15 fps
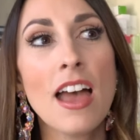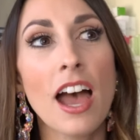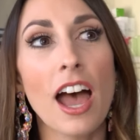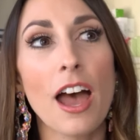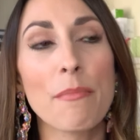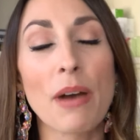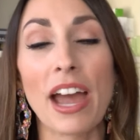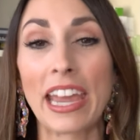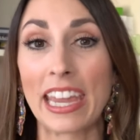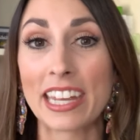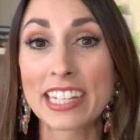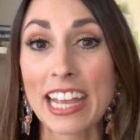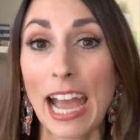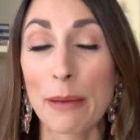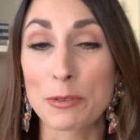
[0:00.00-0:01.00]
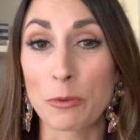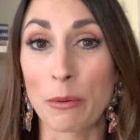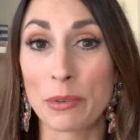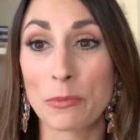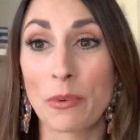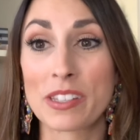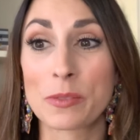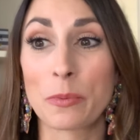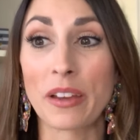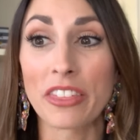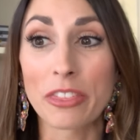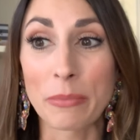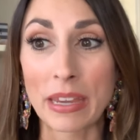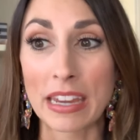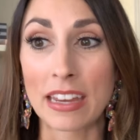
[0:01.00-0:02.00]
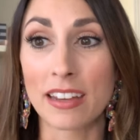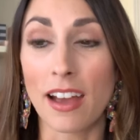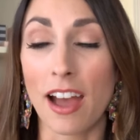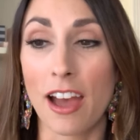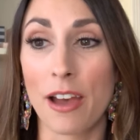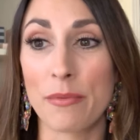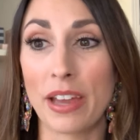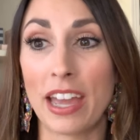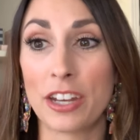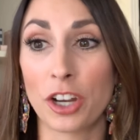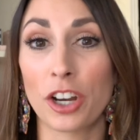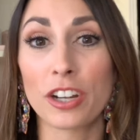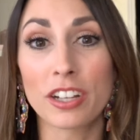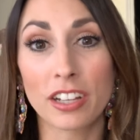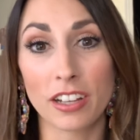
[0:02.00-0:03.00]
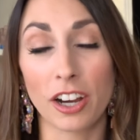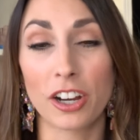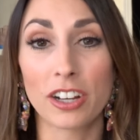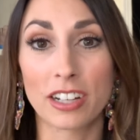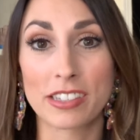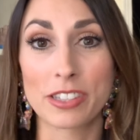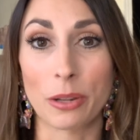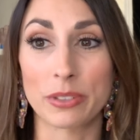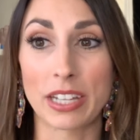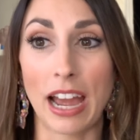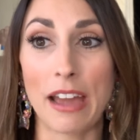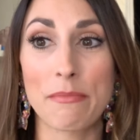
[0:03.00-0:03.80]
a handicapped woman was with me, and her consultant,